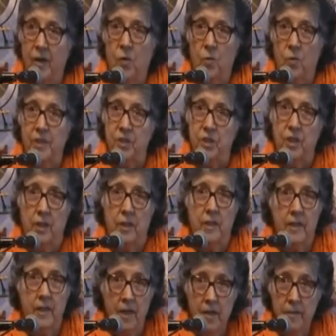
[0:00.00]
which
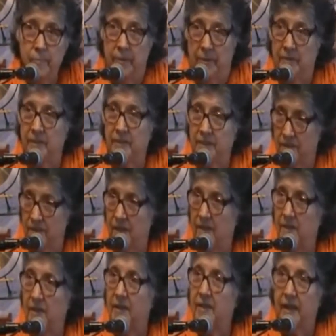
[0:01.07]
encompassed
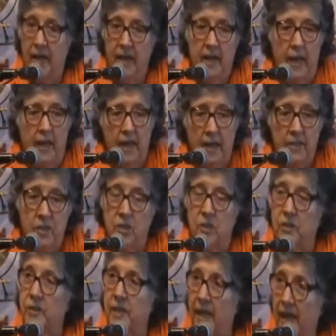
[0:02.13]

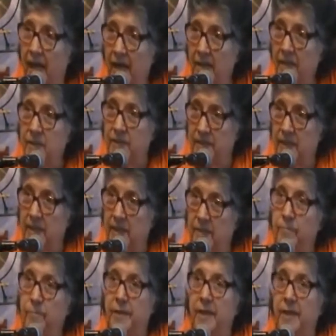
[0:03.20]
Edgar Cayce
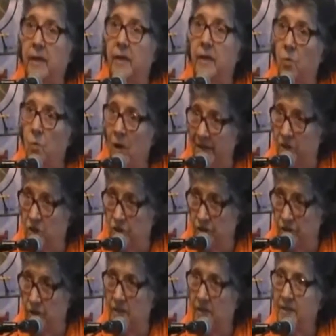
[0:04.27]
being
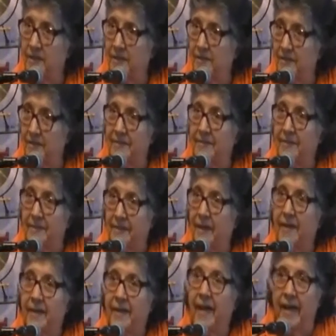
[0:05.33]
questioned.
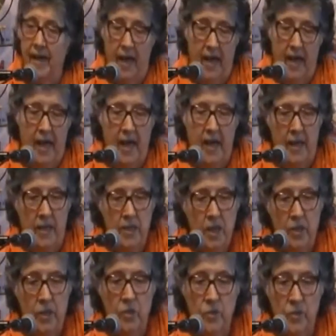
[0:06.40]
And
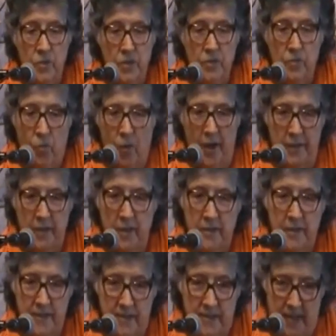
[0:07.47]
here's what
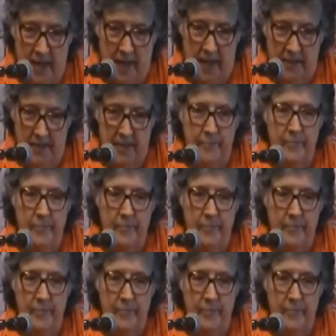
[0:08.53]
it said.